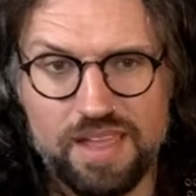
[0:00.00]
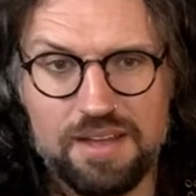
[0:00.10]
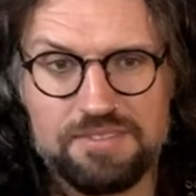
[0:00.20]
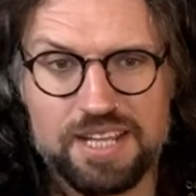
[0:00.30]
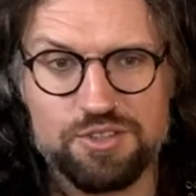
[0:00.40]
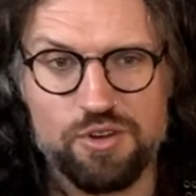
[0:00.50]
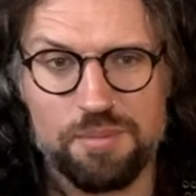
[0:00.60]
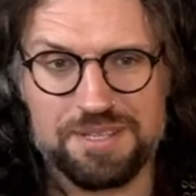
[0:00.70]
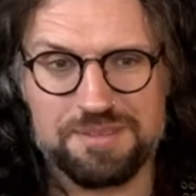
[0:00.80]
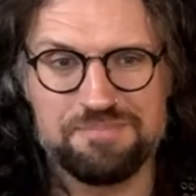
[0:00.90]
I've taken
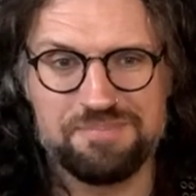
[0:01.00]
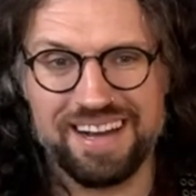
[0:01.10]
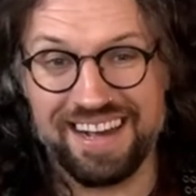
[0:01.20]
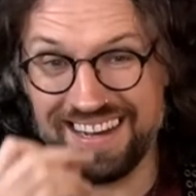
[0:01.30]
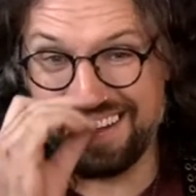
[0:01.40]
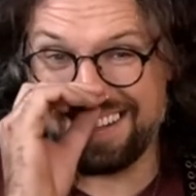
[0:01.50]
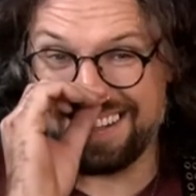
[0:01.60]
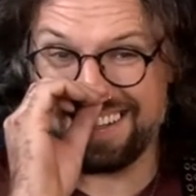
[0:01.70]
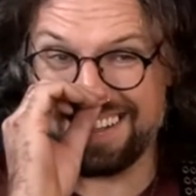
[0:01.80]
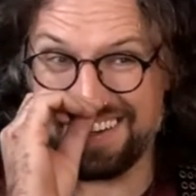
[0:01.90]
drummers.
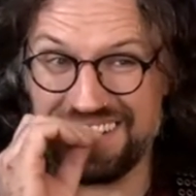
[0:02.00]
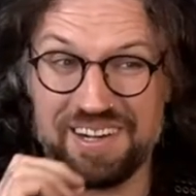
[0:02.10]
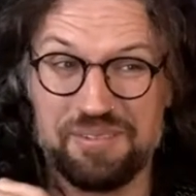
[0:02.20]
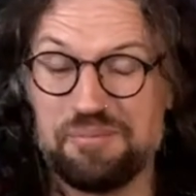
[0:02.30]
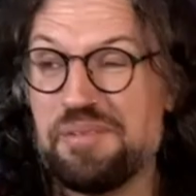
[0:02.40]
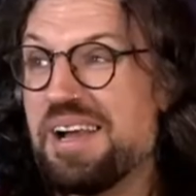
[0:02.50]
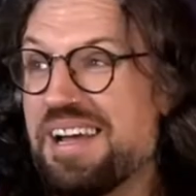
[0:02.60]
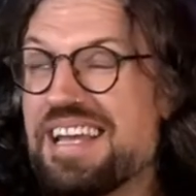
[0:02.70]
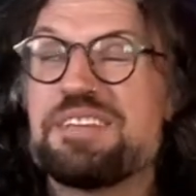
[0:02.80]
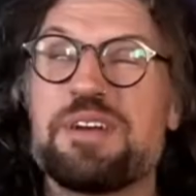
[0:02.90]
Uh, um,
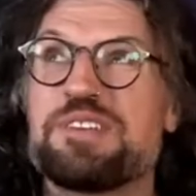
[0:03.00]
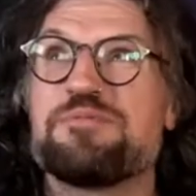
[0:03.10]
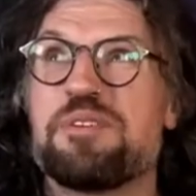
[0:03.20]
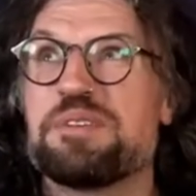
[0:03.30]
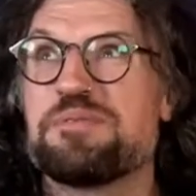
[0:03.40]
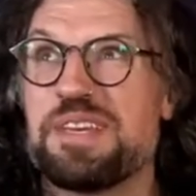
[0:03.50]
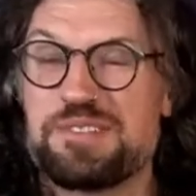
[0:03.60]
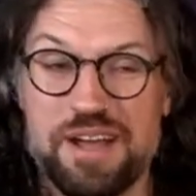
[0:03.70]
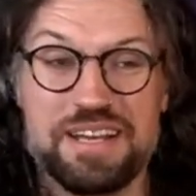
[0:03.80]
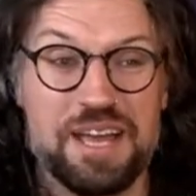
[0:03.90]
inspiration from drummers for
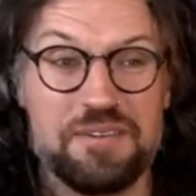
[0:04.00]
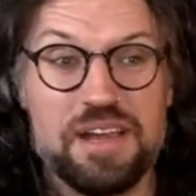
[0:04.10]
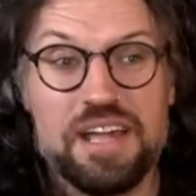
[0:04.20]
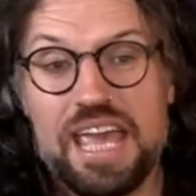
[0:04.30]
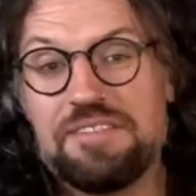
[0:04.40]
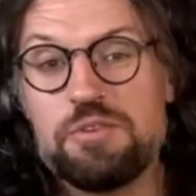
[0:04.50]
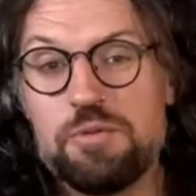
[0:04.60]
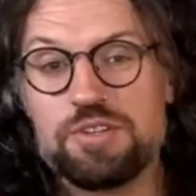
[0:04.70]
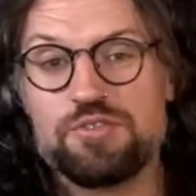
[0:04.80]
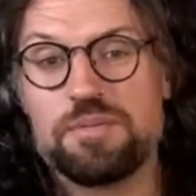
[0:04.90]
this, right? Now, if you
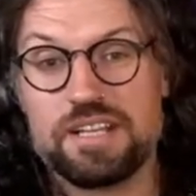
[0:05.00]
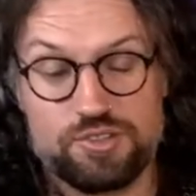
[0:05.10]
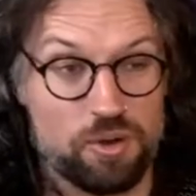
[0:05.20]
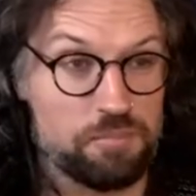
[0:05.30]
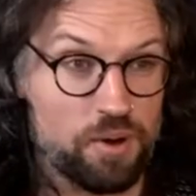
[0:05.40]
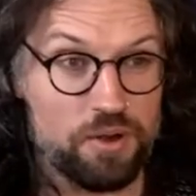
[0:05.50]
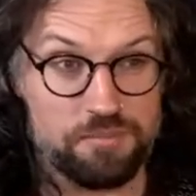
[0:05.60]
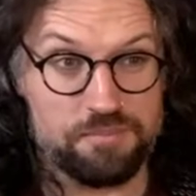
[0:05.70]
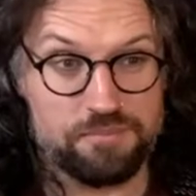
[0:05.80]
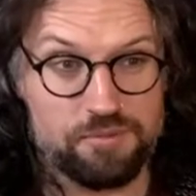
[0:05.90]
watch drummers like John
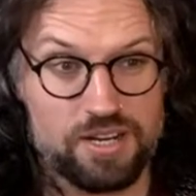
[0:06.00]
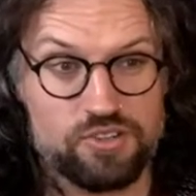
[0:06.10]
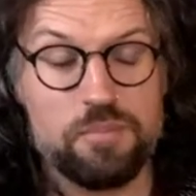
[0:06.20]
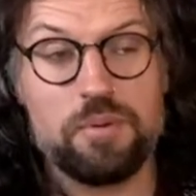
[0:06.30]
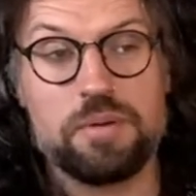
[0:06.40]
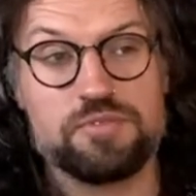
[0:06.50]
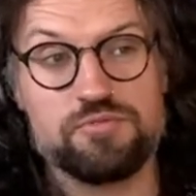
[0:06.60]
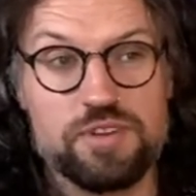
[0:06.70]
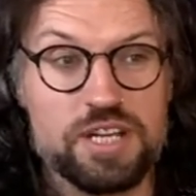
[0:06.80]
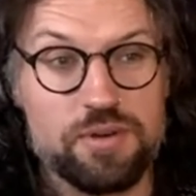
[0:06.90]
Bonham, right? John Bonham's a
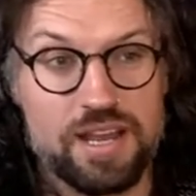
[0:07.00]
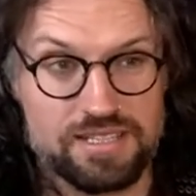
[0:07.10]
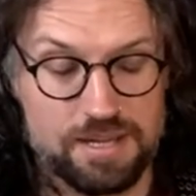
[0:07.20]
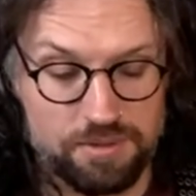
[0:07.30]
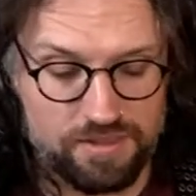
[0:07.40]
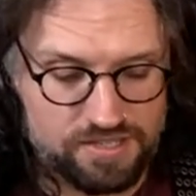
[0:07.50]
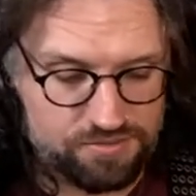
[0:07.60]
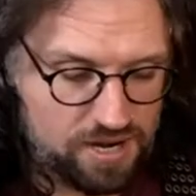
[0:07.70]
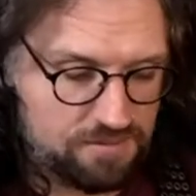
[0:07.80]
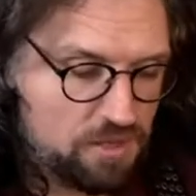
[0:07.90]
really great example of
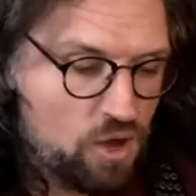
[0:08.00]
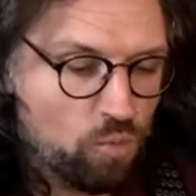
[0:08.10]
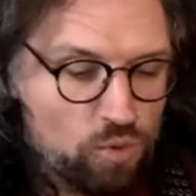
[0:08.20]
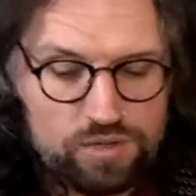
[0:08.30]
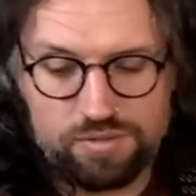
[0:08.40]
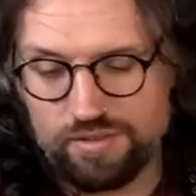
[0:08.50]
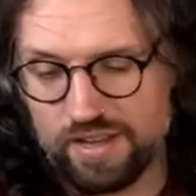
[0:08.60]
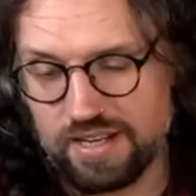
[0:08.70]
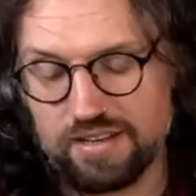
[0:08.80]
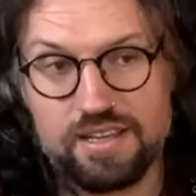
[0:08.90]
this, right? What you'll
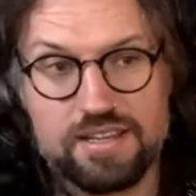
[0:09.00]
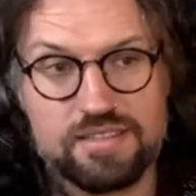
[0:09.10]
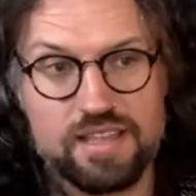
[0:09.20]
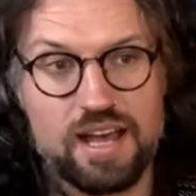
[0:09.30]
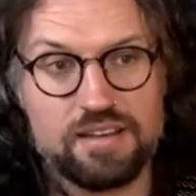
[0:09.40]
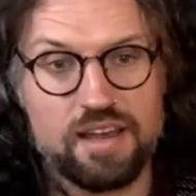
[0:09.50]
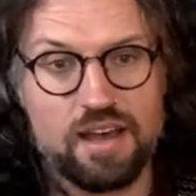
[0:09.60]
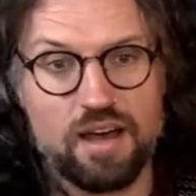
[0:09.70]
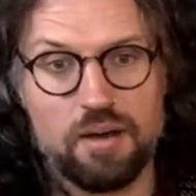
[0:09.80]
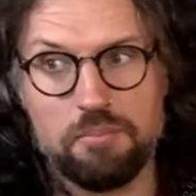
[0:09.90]
find is that
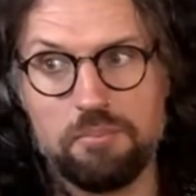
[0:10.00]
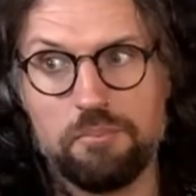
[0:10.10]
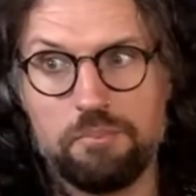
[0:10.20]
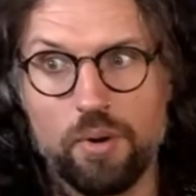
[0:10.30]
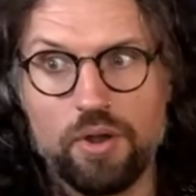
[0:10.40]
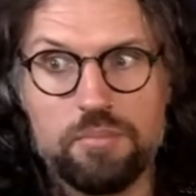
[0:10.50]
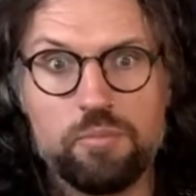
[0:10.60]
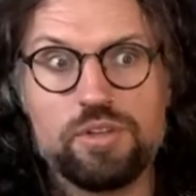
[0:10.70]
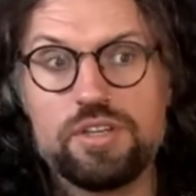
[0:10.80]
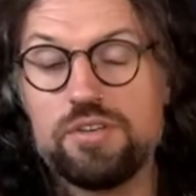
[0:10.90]
um, Bonham
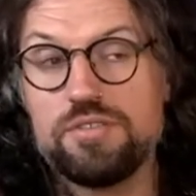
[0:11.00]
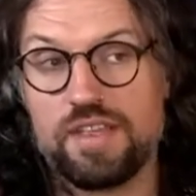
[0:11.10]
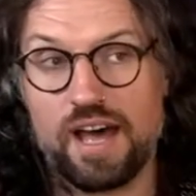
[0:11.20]
will use the